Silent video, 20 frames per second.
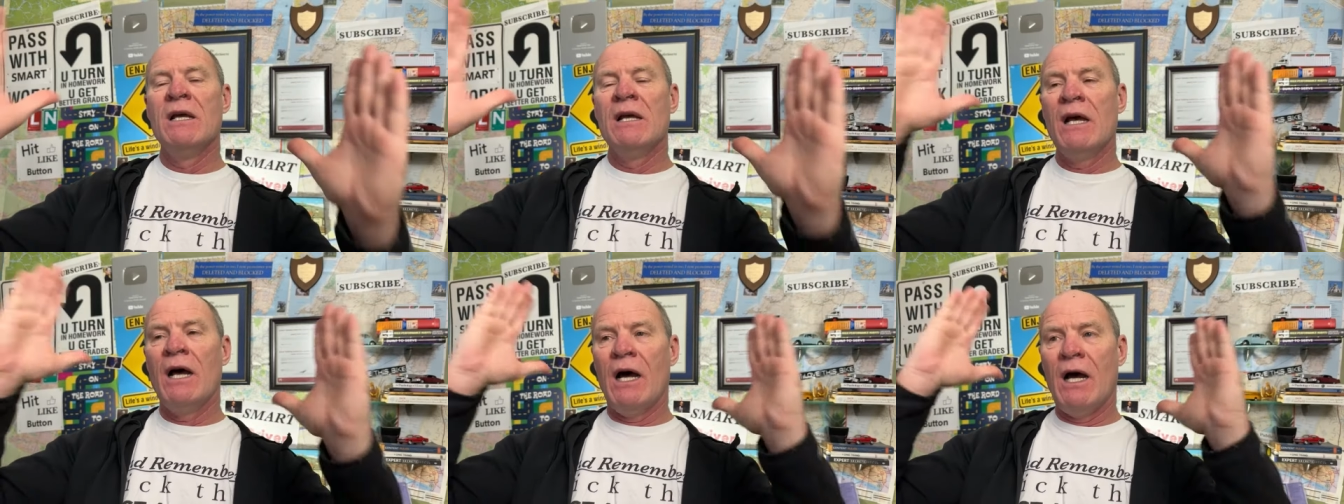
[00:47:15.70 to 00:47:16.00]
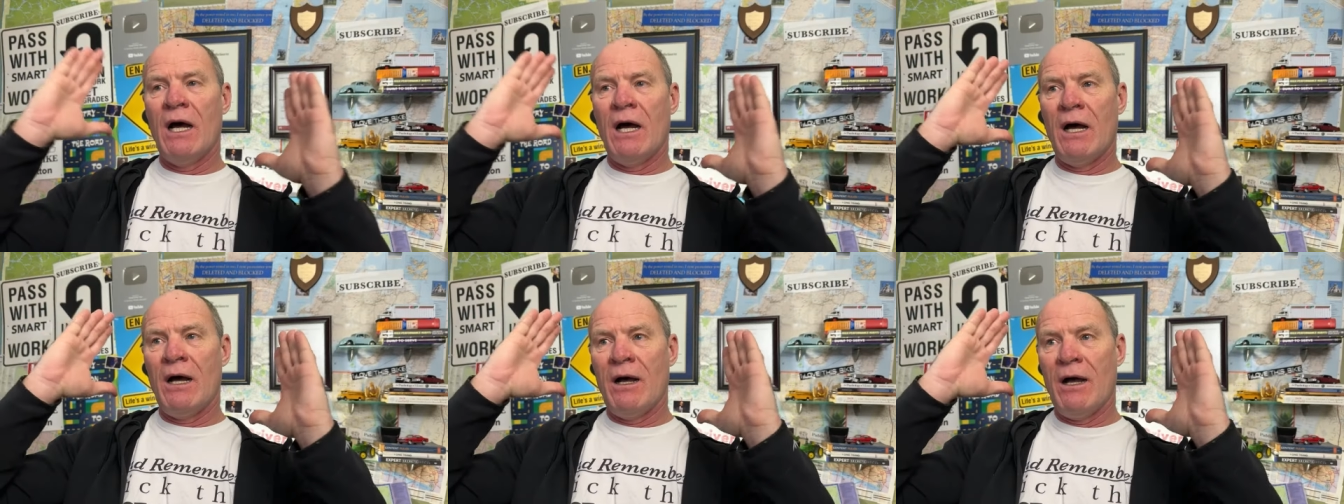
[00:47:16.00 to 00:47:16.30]

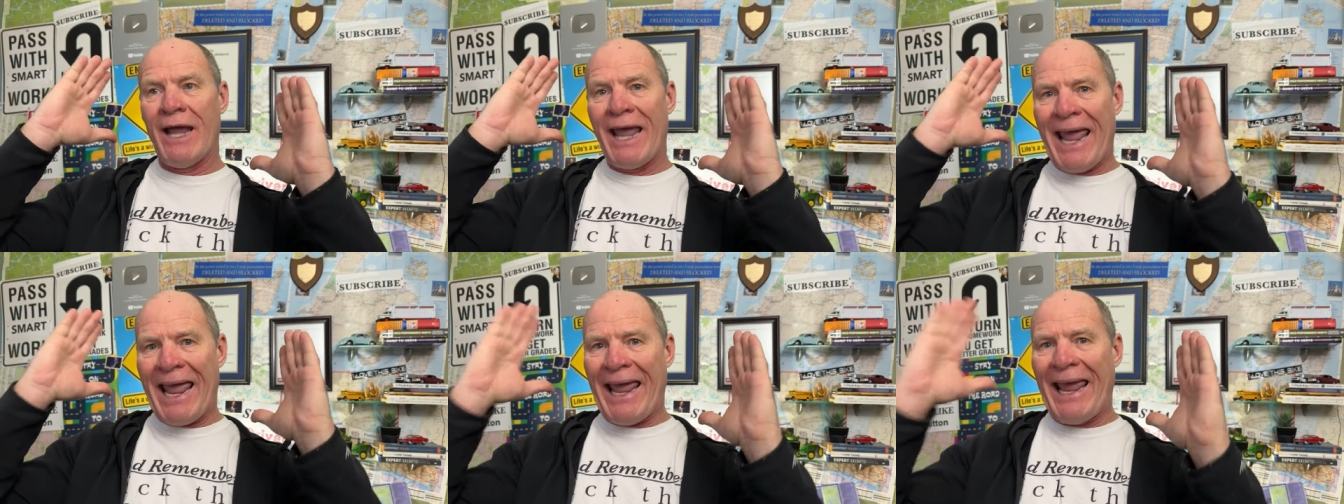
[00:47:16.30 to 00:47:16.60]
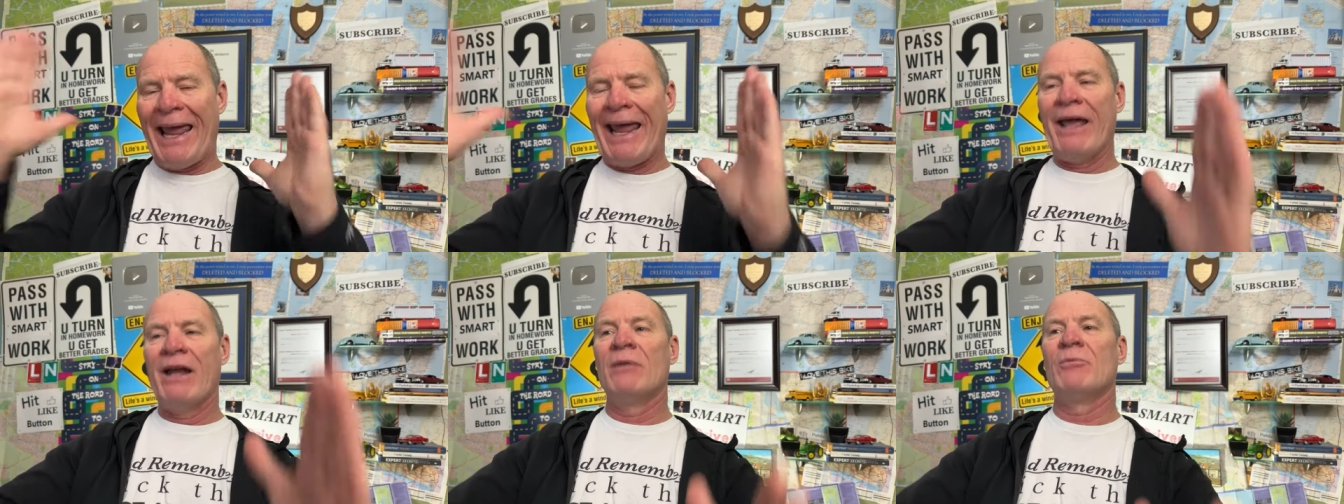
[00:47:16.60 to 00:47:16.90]
uh,
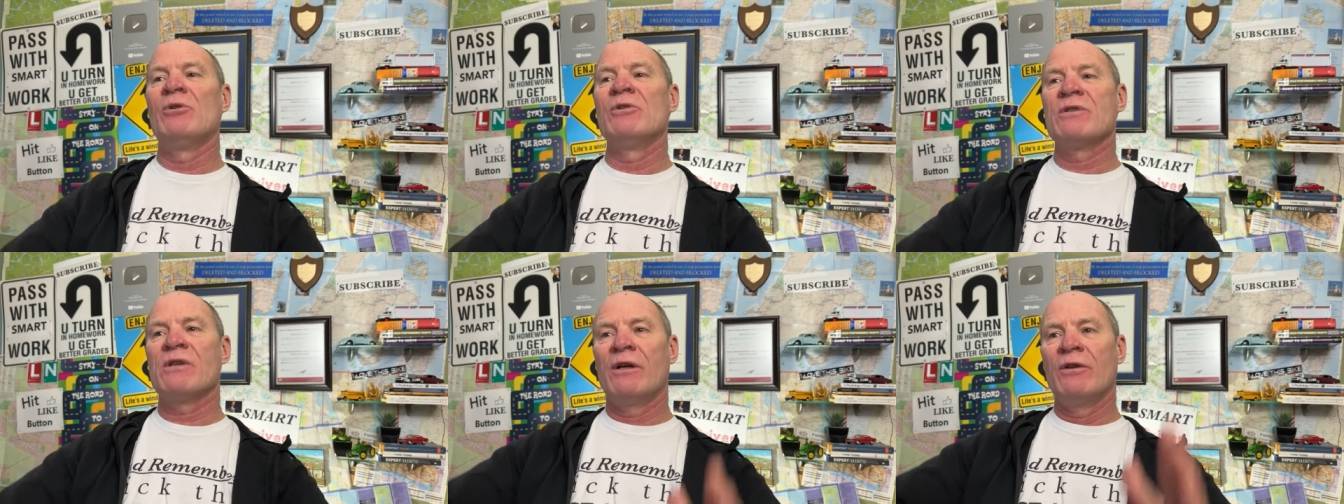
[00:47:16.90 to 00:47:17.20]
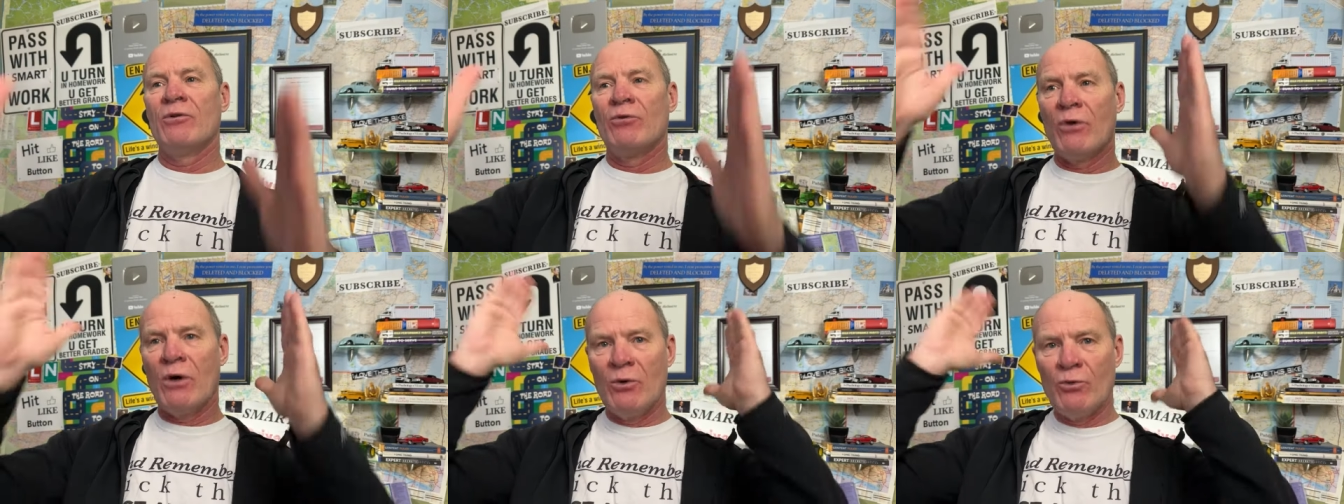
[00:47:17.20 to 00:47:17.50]
animals on
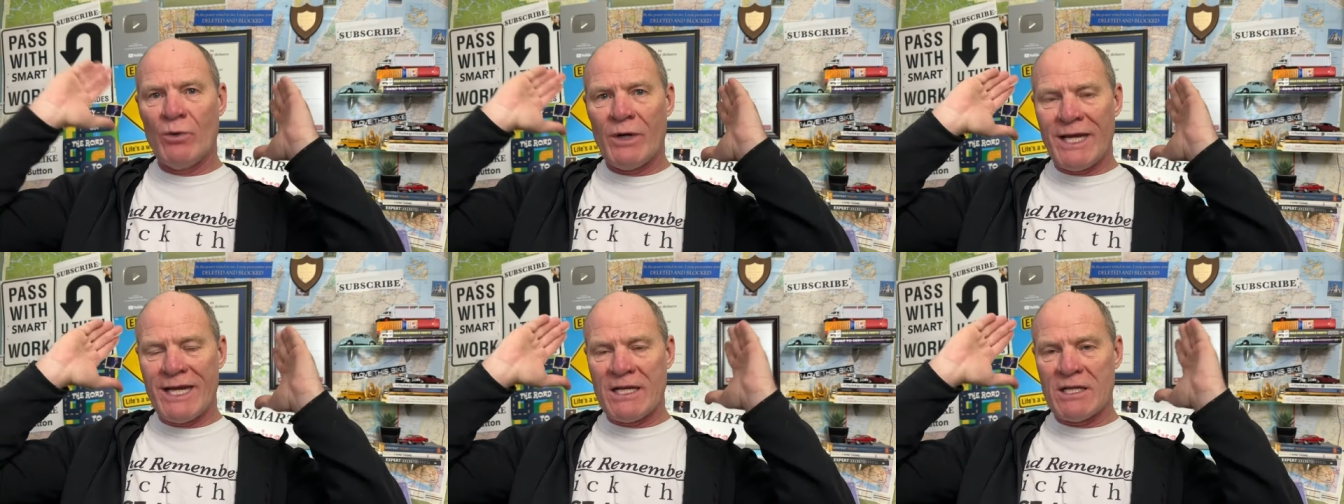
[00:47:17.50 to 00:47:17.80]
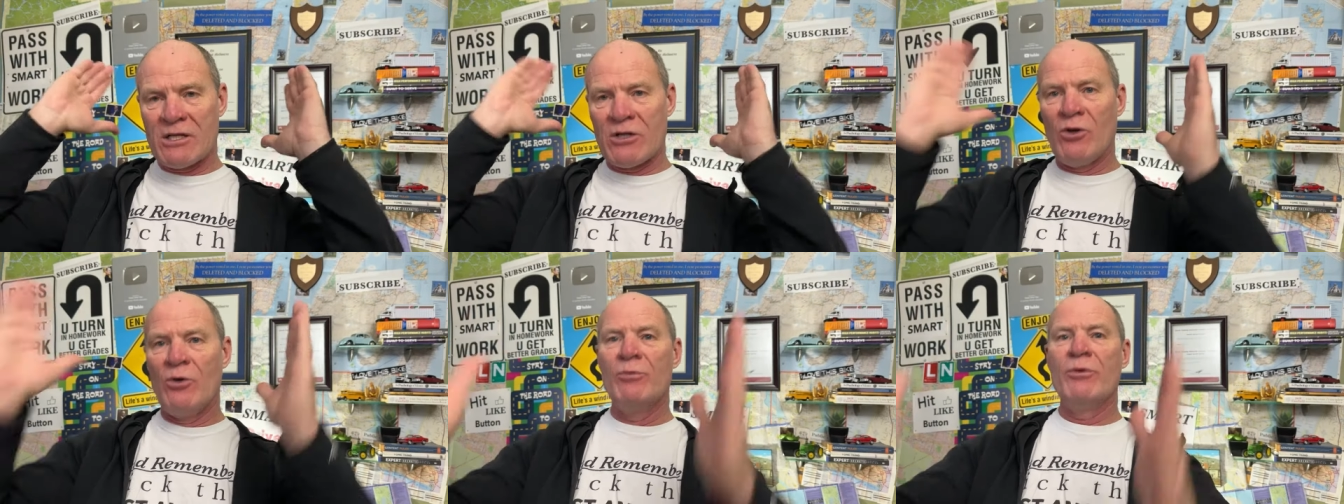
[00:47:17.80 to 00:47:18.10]
the roadway,
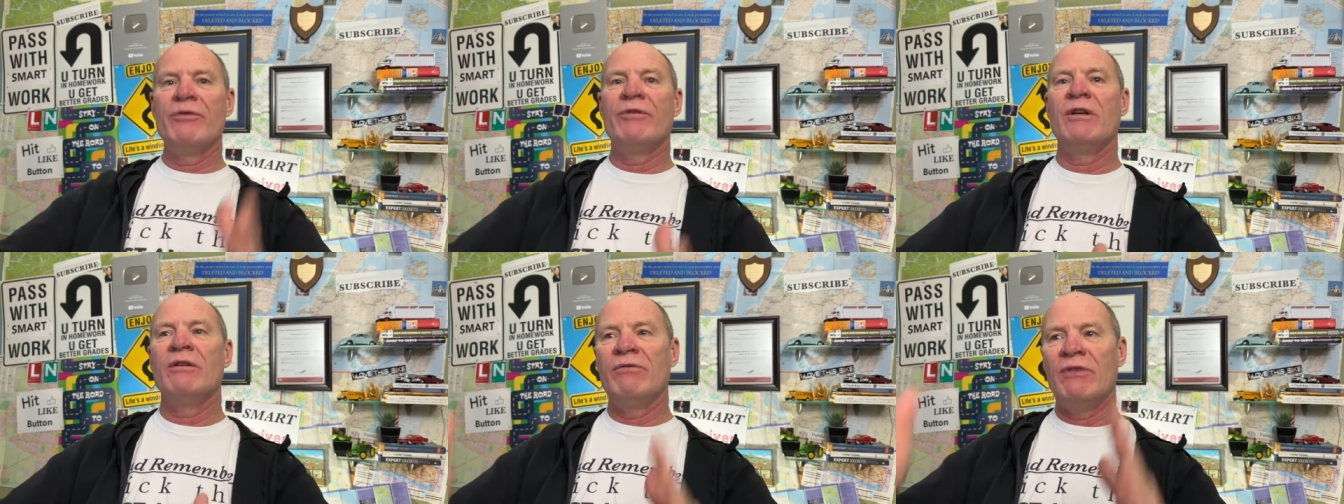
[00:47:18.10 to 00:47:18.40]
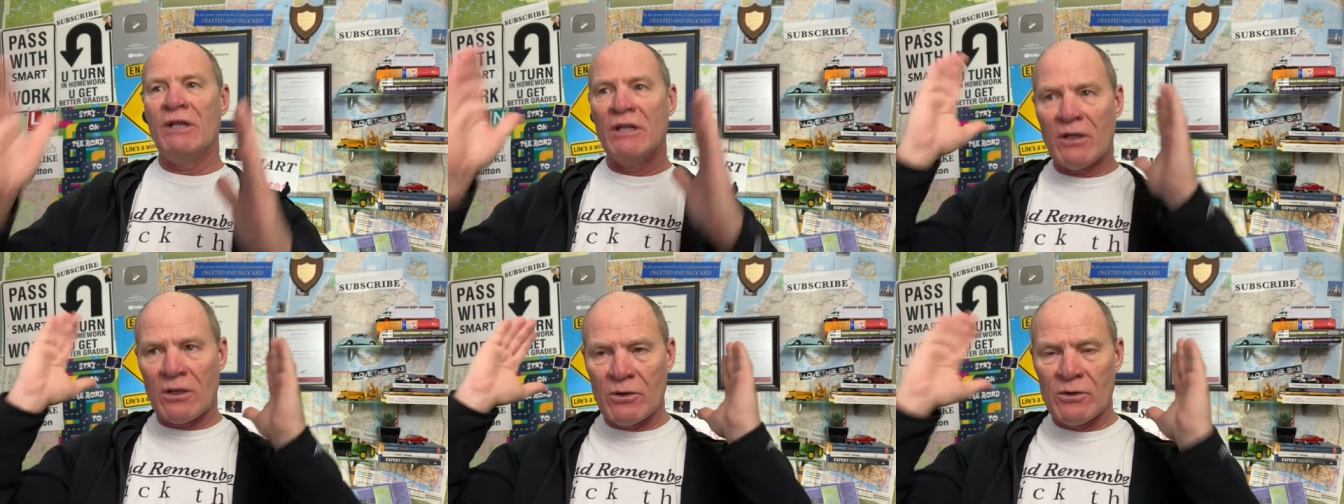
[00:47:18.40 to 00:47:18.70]
slow-moving
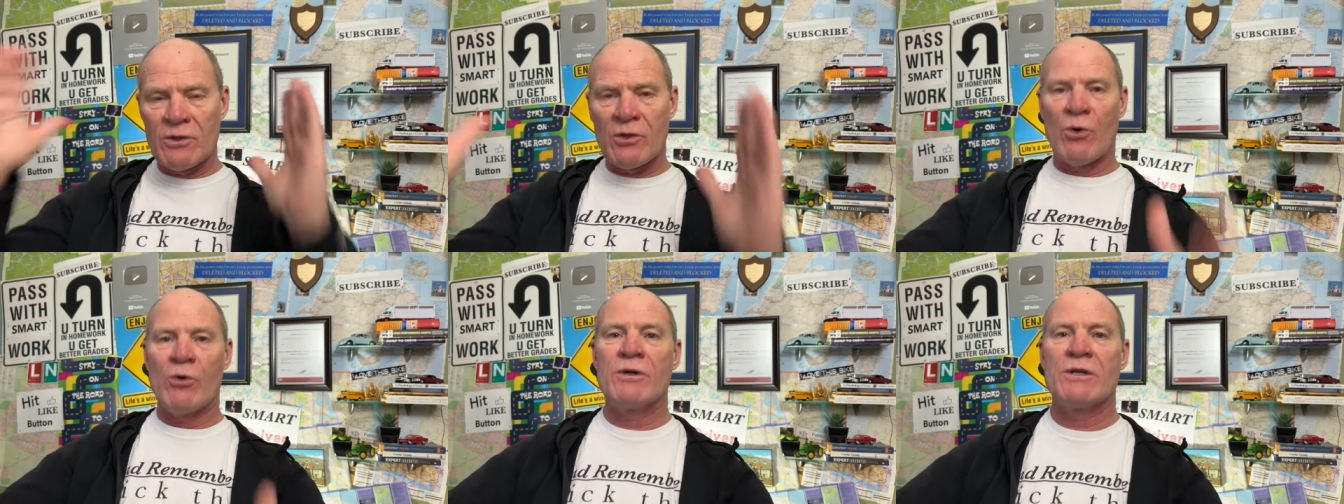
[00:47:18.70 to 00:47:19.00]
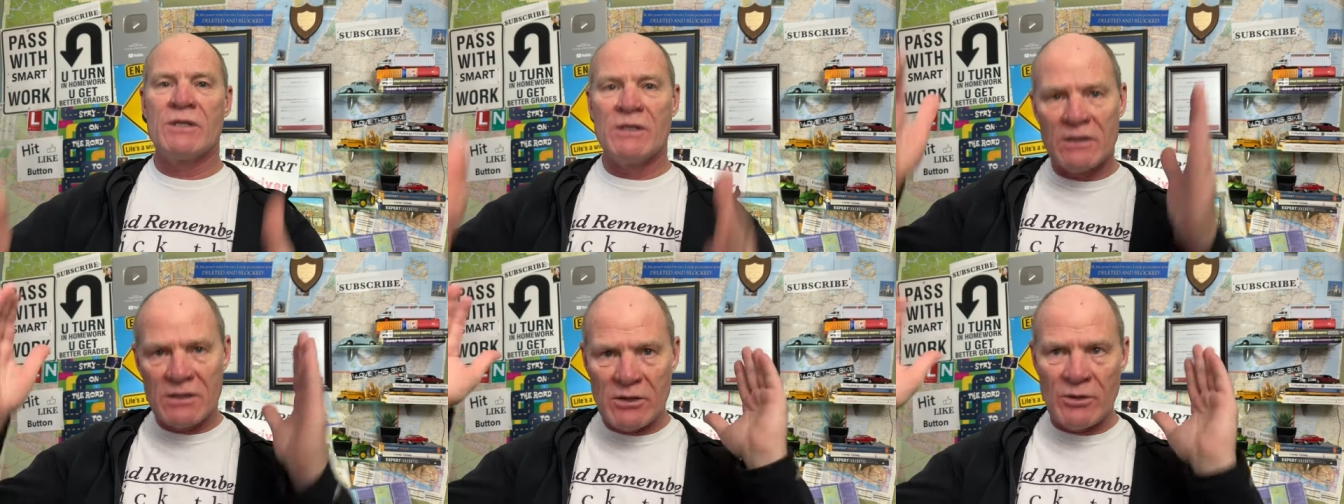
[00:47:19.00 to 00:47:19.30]
vehicles,
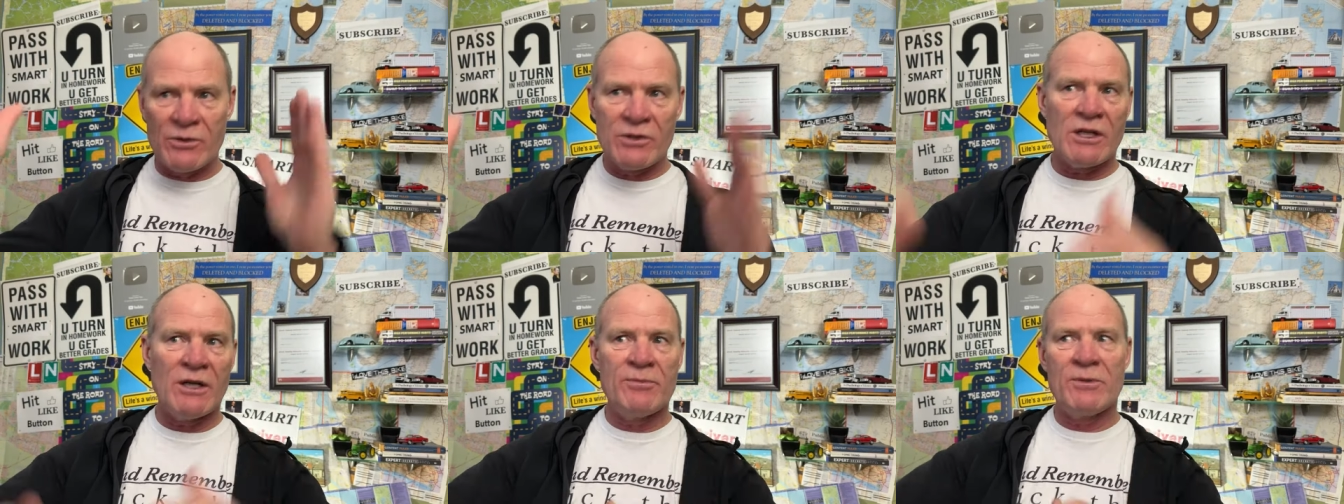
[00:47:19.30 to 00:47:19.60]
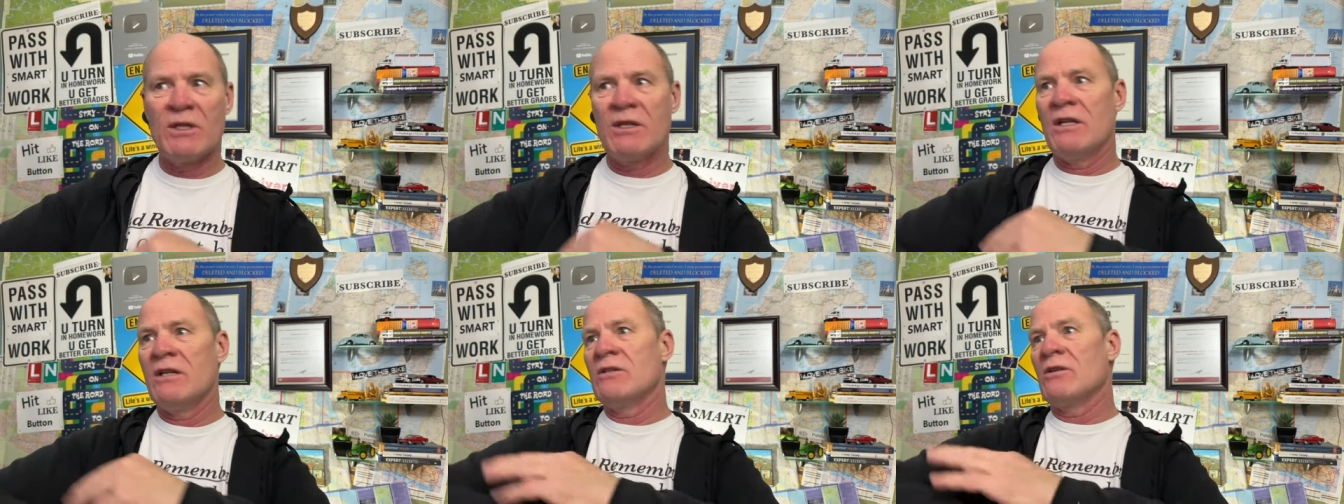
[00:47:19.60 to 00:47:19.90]
horses, those types
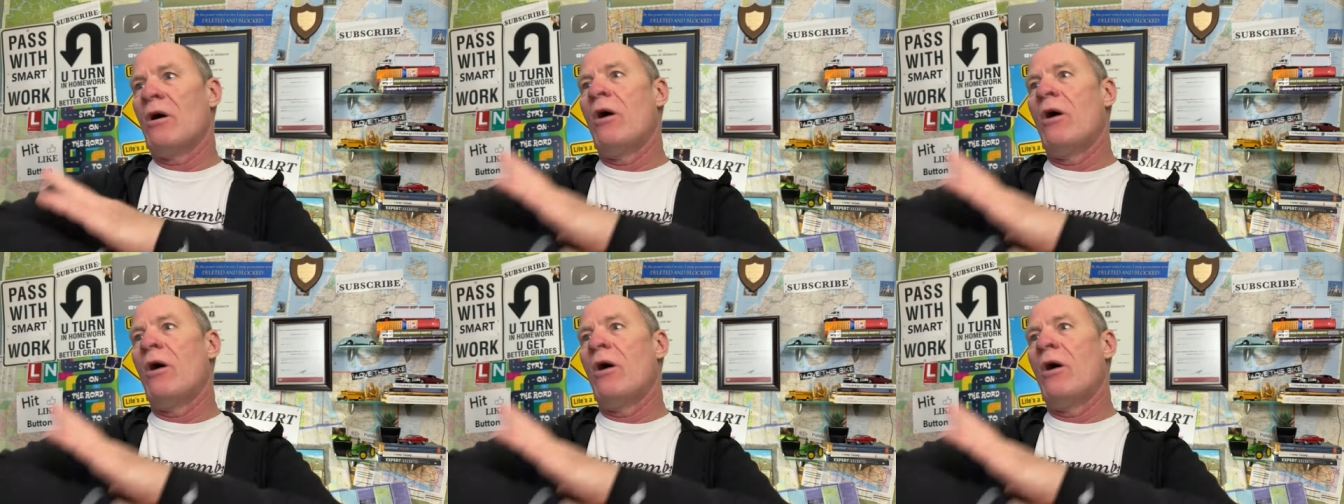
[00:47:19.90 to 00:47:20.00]
of things,